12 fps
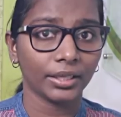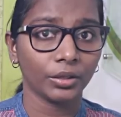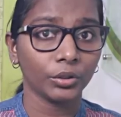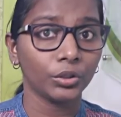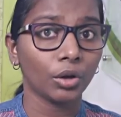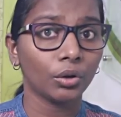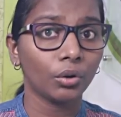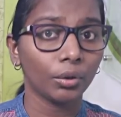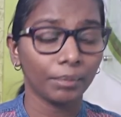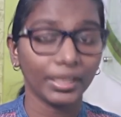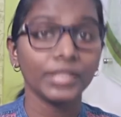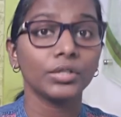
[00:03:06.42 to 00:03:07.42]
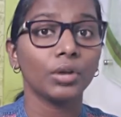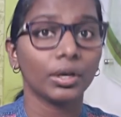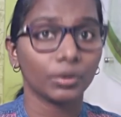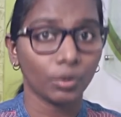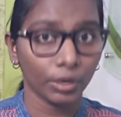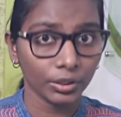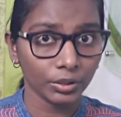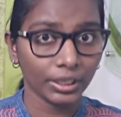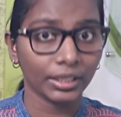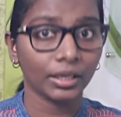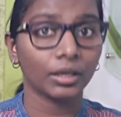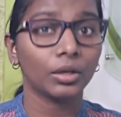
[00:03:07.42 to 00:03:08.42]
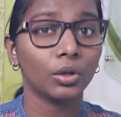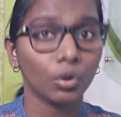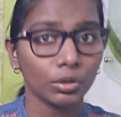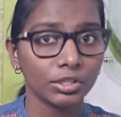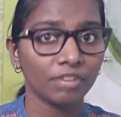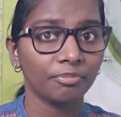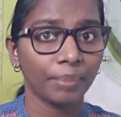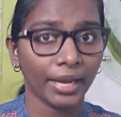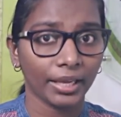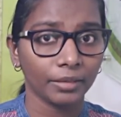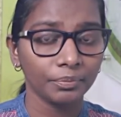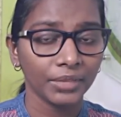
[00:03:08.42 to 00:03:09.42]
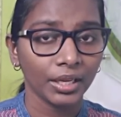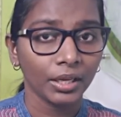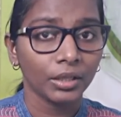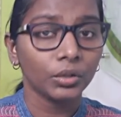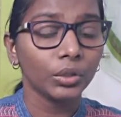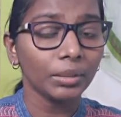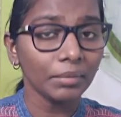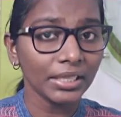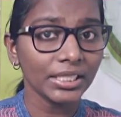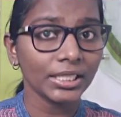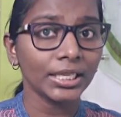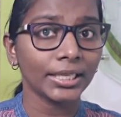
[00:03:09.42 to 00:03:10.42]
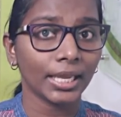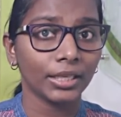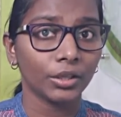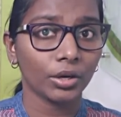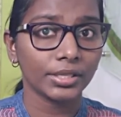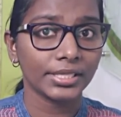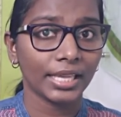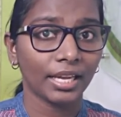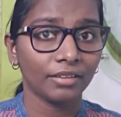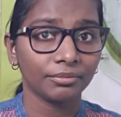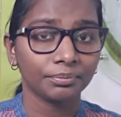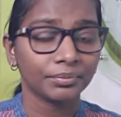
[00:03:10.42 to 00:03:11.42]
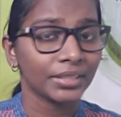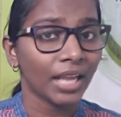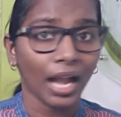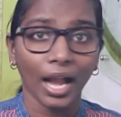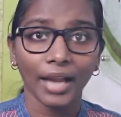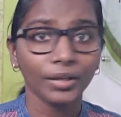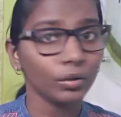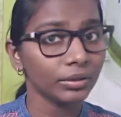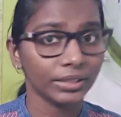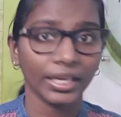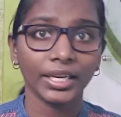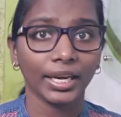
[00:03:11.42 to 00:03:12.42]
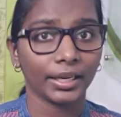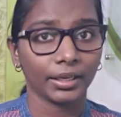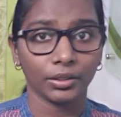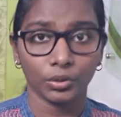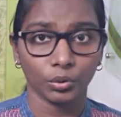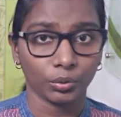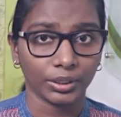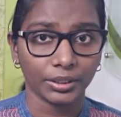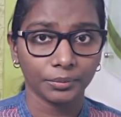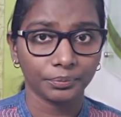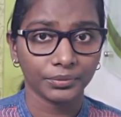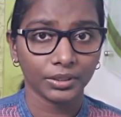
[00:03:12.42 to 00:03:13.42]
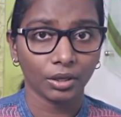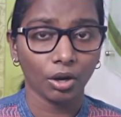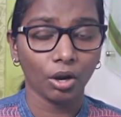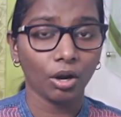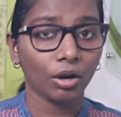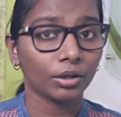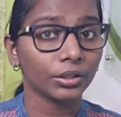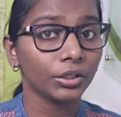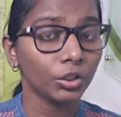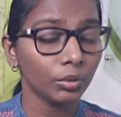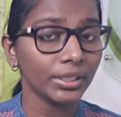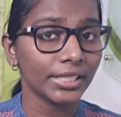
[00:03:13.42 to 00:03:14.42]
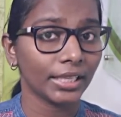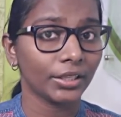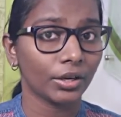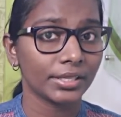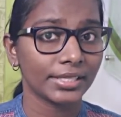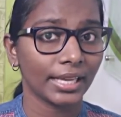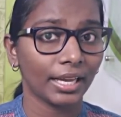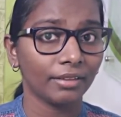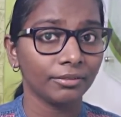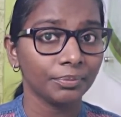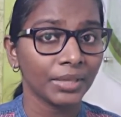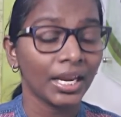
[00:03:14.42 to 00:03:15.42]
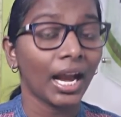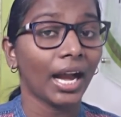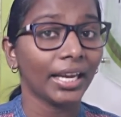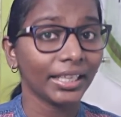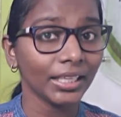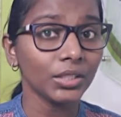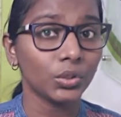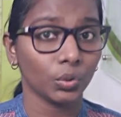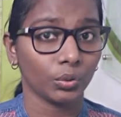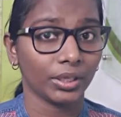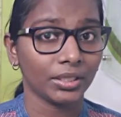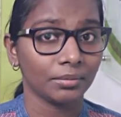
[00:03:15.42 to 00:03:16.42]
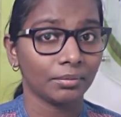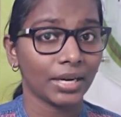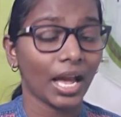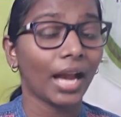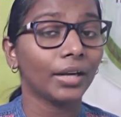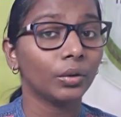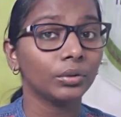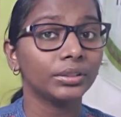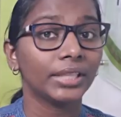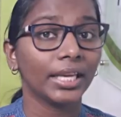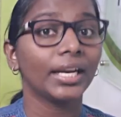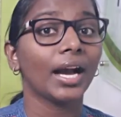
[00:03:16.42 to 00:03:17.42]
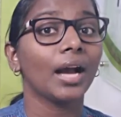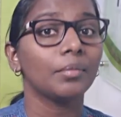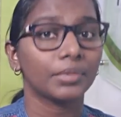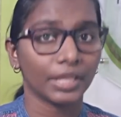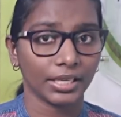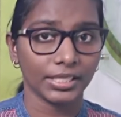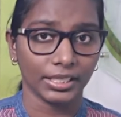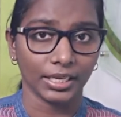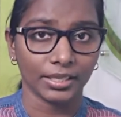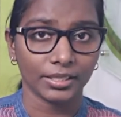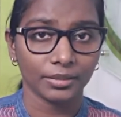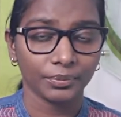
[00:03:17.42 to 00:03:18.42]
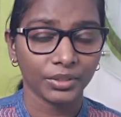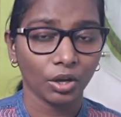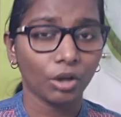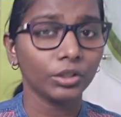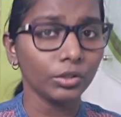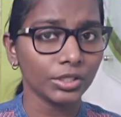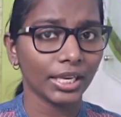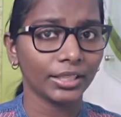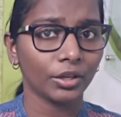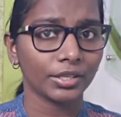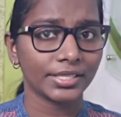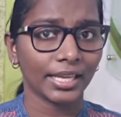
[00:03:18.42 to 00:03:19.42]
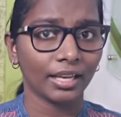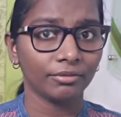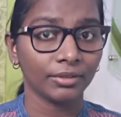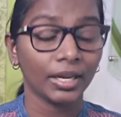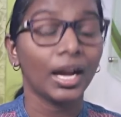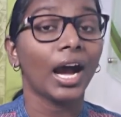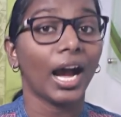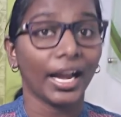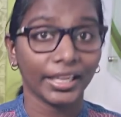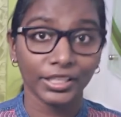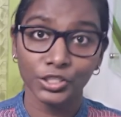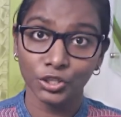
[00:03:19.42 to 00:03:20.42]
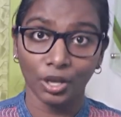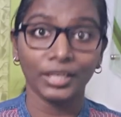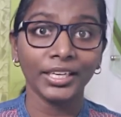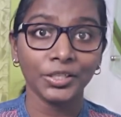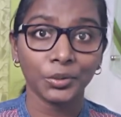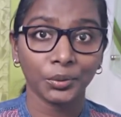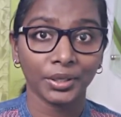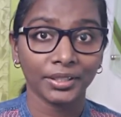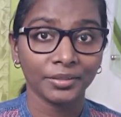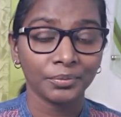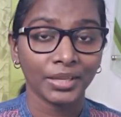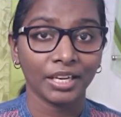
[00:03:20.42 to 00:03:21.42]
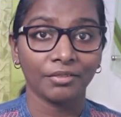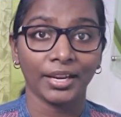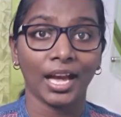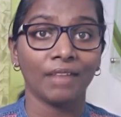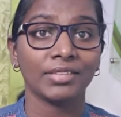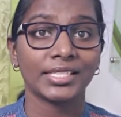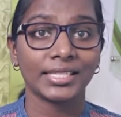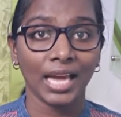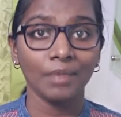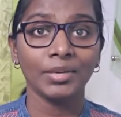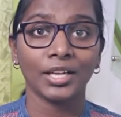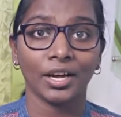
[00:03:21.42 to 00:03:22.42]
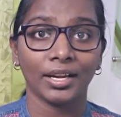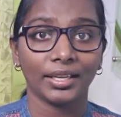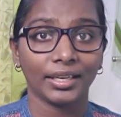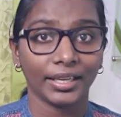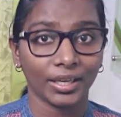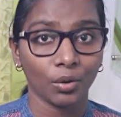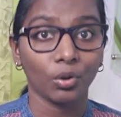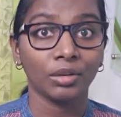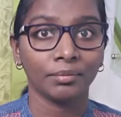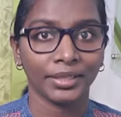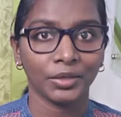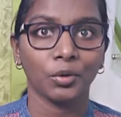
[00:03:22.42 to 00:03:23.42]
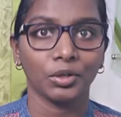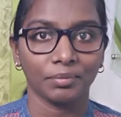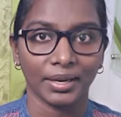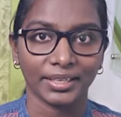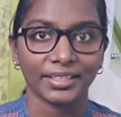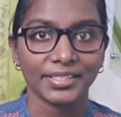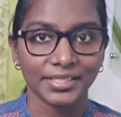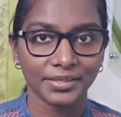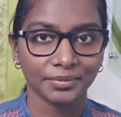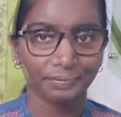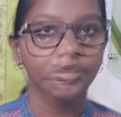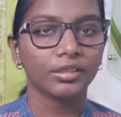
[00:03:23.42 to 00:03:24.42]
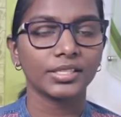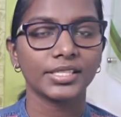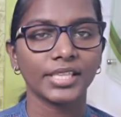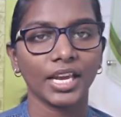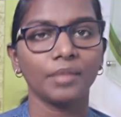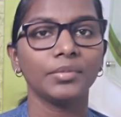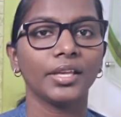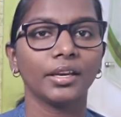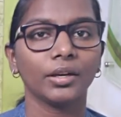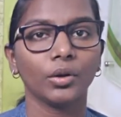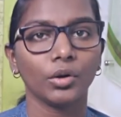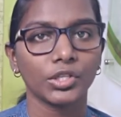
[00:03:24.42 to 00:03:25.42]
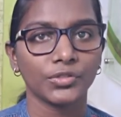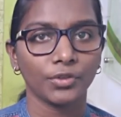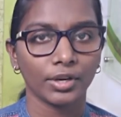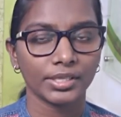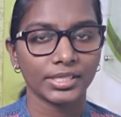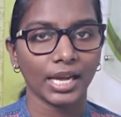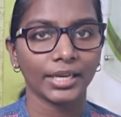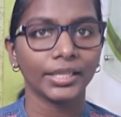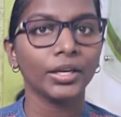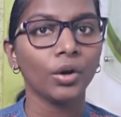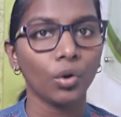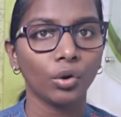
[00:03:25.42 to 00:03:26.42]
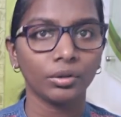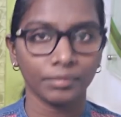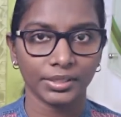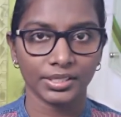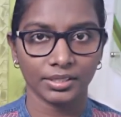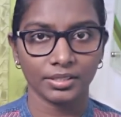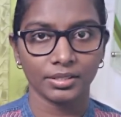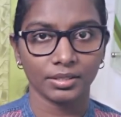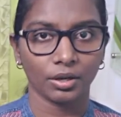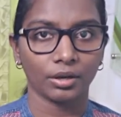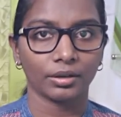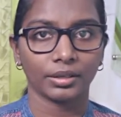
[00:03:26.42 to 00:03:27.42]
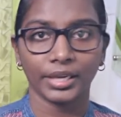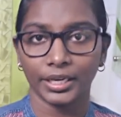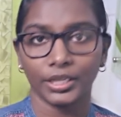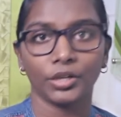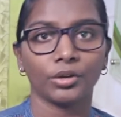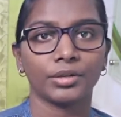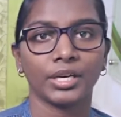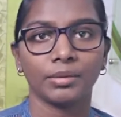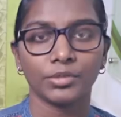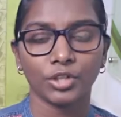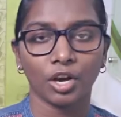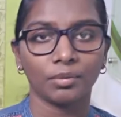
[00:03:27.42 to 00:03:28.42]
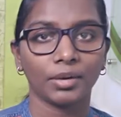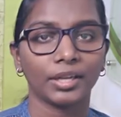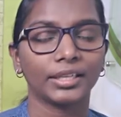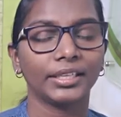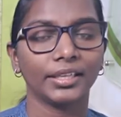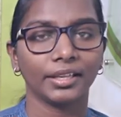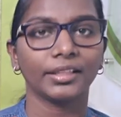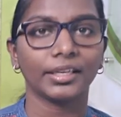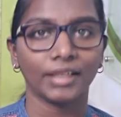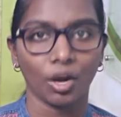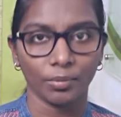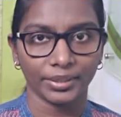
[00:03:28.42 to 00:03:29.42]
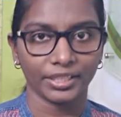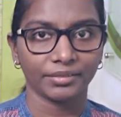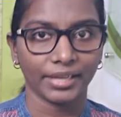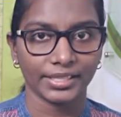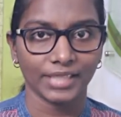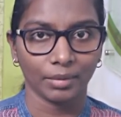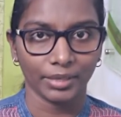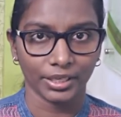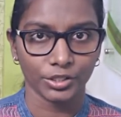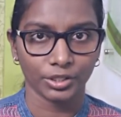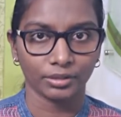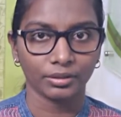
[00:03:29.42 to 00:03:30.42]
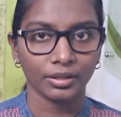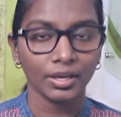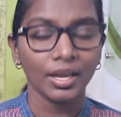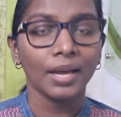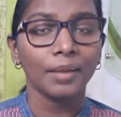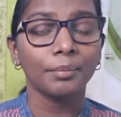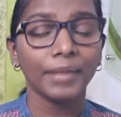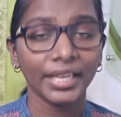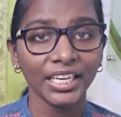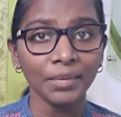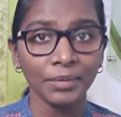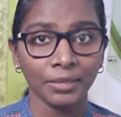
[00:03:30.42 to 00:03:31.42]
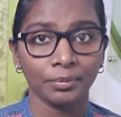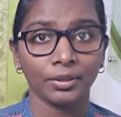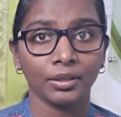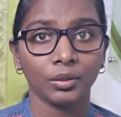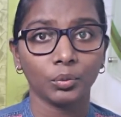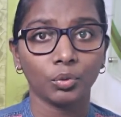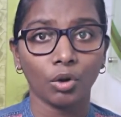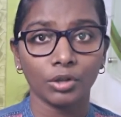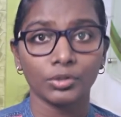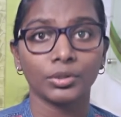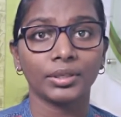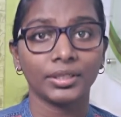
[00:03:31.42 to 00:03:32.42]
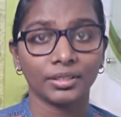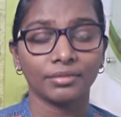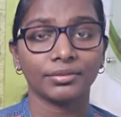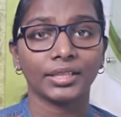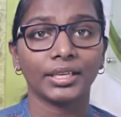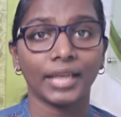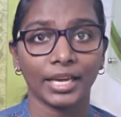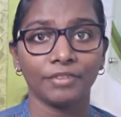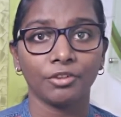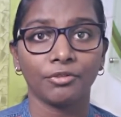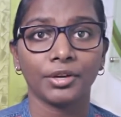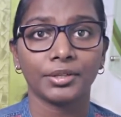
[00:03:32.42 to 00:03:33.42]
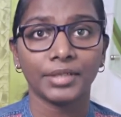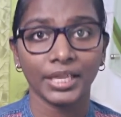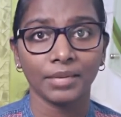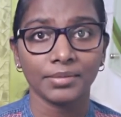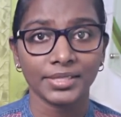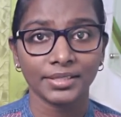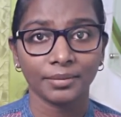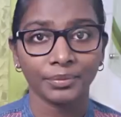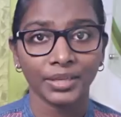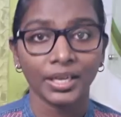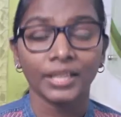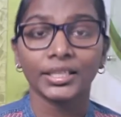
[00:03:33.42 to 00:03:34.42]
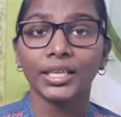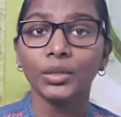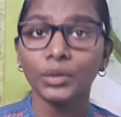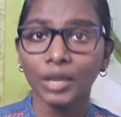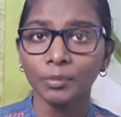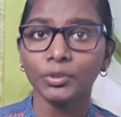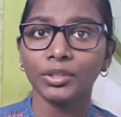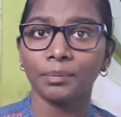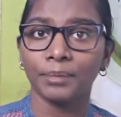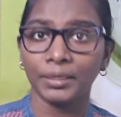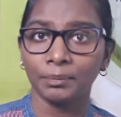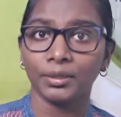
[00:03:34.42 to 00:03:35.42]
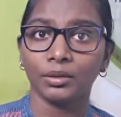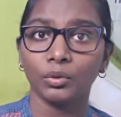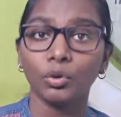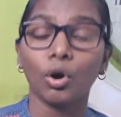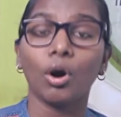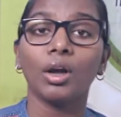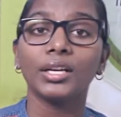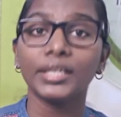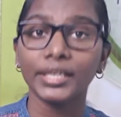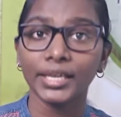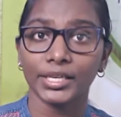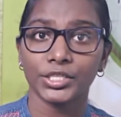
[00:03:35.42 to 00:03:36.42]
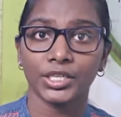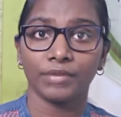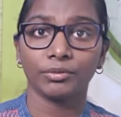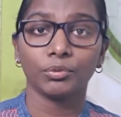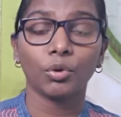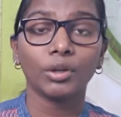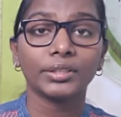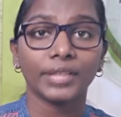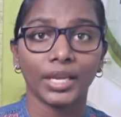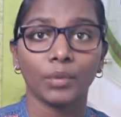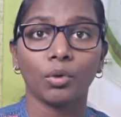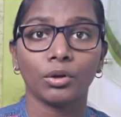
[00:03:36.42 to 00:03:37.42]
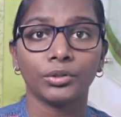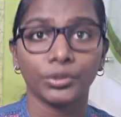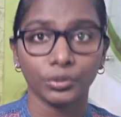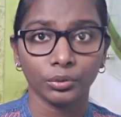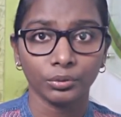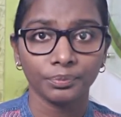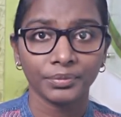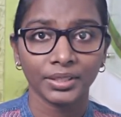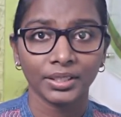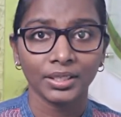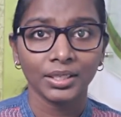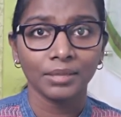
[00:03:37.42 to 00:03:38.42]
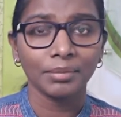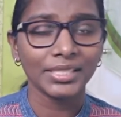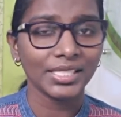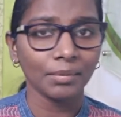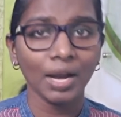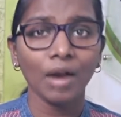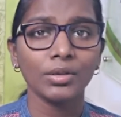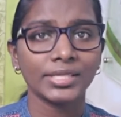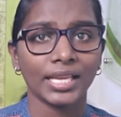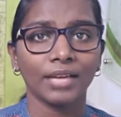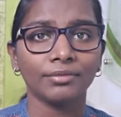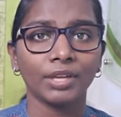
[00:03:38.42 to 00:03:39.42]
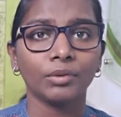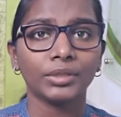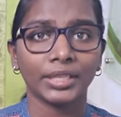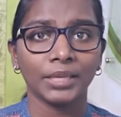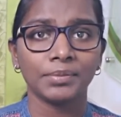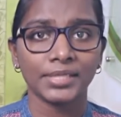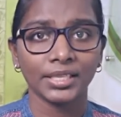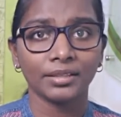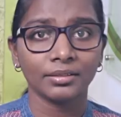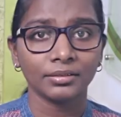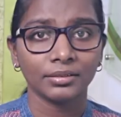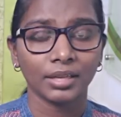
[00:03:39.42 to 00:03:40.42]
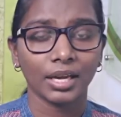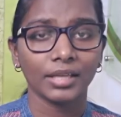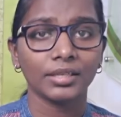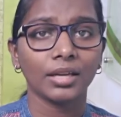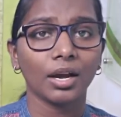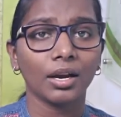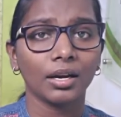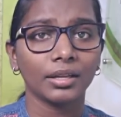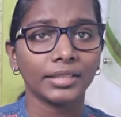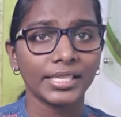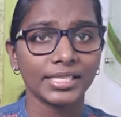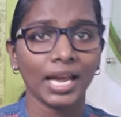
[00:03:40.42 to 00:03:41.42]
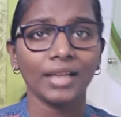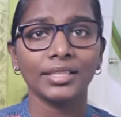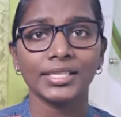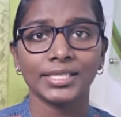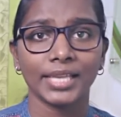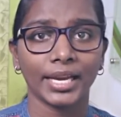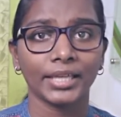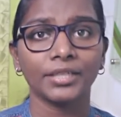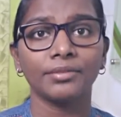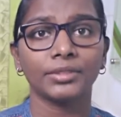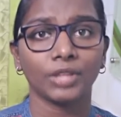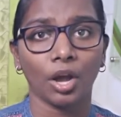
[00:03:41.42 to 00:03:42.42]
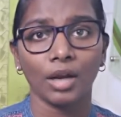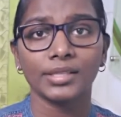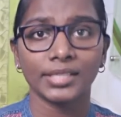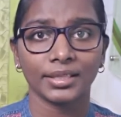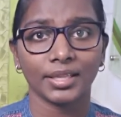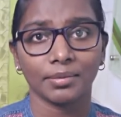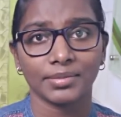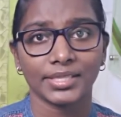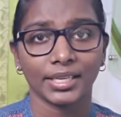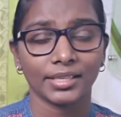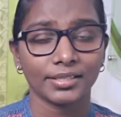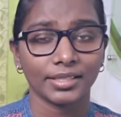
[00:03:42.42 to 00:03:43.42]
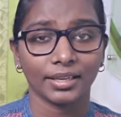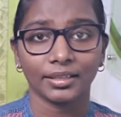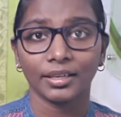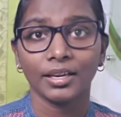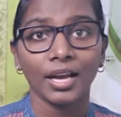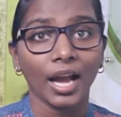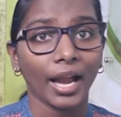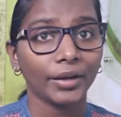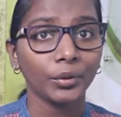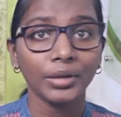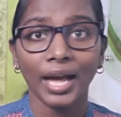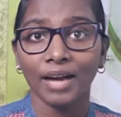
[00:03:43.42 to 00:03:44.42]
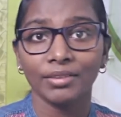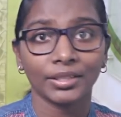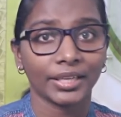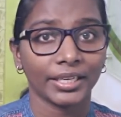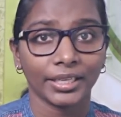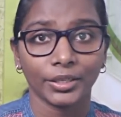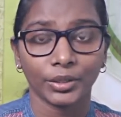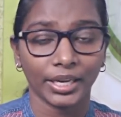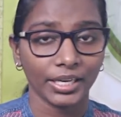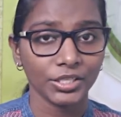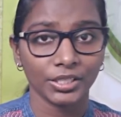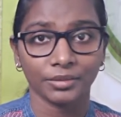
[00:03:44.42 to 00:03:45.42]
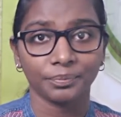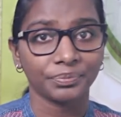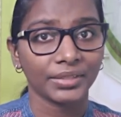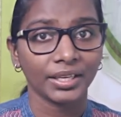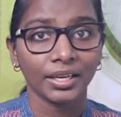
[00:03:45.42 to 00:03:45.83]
that, because you are going to incur loads of pain, you immediately tell yourself, I don't think I can do it. Or you will tell yourself, I can do it, but I don't think I'm ready yet. Or you tell yourself, I can surely do it if I have a stamina like an Olympic gold medalist. The same thing goes for starting your own business or getting your dream job or clearing that competitive examination. Many people want to live the life of our dreams. They look up to the people who already achieved what they want to do. But somehow self doubt creeps in, and they start this negative talks in themselves that I don't have a great education.